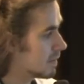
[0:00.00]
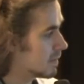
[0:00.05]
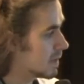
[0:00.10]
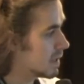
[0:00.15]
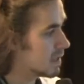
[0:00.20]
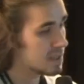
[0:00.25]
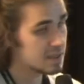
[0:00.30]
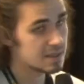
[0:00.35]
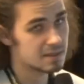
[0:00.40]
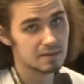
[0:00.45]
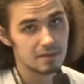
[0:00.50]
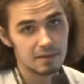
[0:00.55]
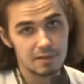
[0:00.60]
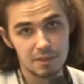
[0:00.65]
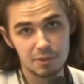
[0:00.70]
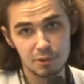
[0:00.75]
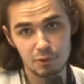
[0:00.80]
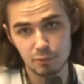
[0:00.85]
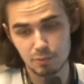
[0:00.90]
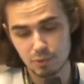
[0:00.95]
As
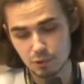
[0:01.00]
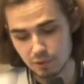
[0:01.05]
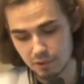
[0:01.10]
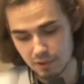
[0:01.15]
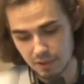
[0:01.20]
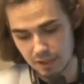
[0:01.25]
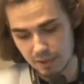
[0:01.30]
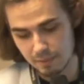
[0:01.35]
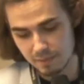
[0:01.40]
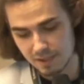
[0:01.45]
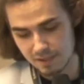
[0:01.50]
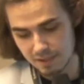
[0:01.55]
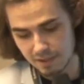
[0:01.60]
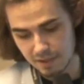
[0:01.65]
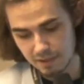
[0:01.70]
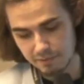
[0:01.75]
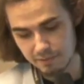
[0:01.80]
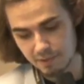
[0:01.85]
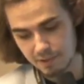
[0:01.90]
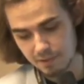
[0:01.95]
a new block comes
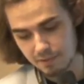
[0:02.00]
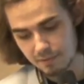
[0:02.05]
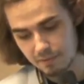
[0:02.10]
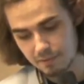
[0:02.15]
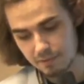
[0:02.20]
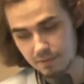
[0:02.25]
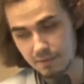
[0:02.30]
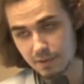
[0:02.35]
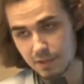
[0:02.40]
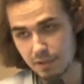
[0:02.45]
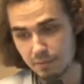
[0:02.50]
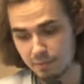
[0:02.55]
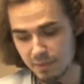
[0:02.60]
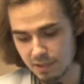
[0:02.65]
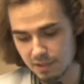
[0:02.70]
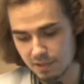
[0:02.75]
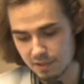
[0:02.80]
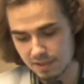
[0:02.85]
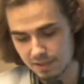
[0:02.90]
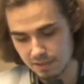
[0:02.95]
every 10
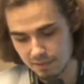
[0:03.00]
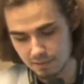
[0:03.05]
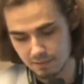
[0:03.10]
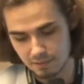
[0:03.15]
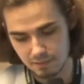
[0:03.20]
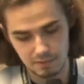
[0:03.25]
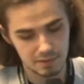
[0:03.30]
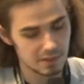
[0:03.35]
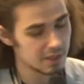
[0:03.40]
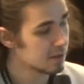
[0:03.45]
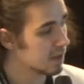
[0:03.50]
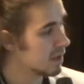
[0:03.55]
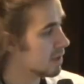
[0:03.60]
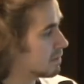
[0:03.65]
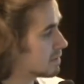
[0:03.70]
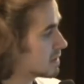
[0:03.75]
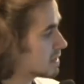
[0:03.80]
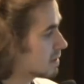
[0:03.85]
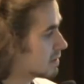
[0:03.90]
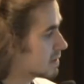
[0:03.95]
minutes, that
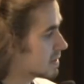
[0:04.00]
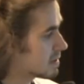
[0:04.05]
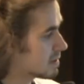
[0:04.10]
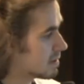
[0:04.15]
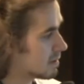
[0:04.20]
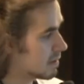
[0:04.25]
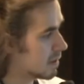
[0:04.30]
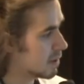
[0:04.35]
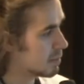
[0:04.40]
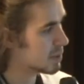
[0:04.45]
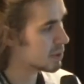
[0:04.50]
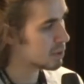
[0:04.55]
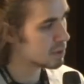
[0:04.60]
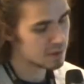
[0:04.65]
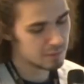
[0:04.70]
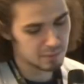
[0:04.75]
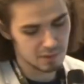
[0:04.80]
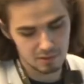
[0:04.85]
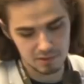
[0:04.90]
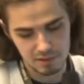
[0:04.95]
gives us
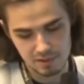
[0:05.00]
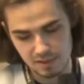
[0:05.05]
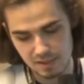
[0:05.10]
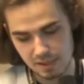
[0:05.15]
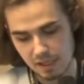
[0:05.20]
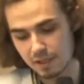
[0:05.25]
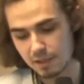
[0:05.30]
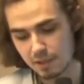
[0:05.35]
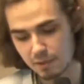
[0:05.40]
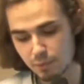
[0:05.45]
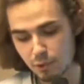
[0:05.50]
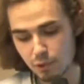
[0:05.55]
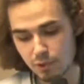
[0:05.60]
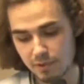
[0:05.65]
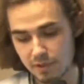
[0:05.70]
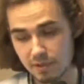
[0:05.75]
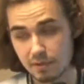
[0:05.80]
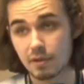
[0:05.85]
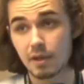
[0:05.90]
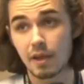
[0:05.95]
approximately slightly more
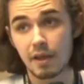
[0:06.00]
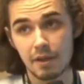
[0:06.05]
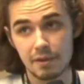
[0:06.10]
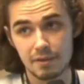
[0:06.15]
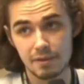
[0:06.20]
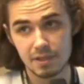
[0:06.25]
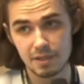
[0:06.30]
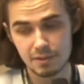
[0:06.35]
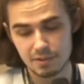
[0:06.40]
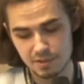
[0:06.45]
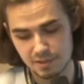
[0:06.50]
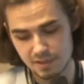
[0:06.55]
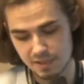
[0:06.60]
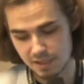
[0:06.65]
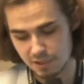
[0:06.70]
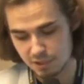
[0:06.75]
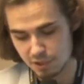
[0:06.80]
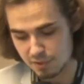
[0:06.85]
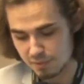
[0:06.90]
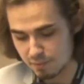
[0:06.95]
than 3
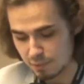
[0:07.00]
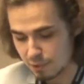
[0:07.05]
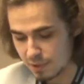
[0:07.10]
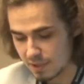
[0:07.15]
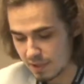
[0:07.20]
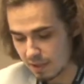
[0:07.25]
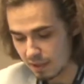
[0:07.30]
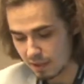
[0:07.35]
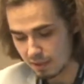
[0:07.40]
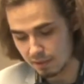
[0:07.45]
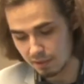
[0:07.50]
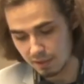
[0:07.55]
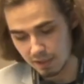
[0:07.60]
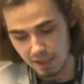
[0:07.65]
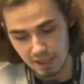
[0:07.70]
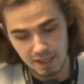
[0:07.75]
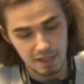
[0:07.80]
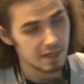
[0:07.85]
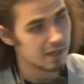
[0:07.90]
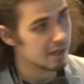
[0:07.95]
transactions per second,
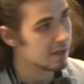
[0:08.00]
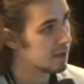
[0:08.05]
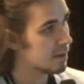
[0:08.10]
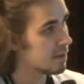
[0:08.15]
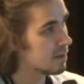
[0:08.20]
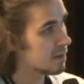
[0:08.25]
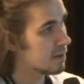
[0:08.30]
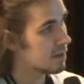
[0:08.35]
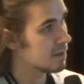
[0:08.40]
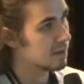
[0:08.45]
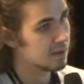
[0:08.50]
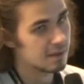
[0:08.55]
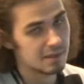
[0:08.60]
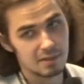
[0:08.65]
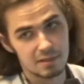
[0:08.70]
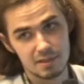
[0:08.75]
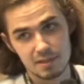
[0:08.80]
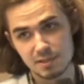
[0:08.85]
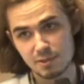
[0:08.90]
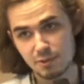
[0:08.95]
and
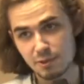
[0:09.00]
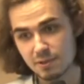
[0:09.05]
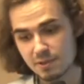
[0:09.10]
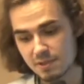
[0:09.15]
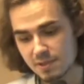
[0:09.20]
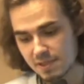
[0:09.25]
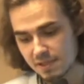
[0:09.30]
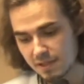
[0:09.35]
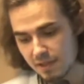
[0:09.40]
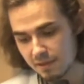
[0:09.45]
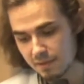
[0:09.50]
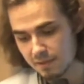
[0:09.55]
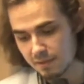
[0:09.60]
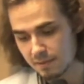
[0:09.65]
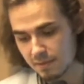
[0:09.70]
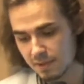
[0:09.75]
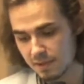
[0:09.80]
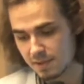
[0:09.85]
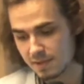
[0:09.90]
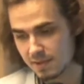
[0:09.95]
as you understand,
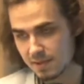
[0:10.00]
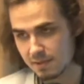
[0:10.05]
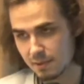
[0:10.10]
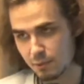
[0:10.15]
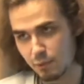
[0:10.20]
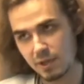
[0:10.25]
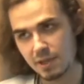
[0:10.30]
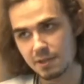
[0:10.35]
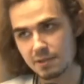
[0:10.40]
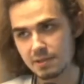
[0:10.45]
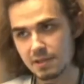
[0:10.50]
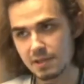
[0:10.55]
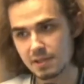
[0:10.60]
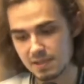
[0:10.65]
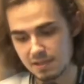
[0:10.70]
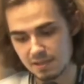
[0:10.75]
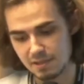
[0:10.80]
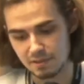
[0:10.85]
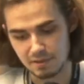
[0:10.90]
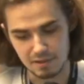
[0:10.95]
that's quite a
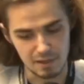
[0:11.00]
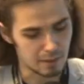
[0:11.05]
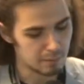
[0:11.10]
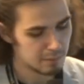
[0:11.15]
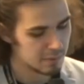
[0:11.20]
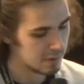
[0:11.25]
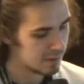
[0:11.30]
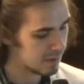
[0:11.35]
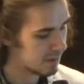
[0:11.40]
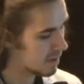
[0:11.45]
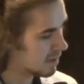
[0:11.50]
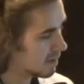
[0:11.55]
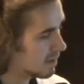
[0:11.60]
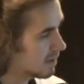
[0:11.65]
sad number.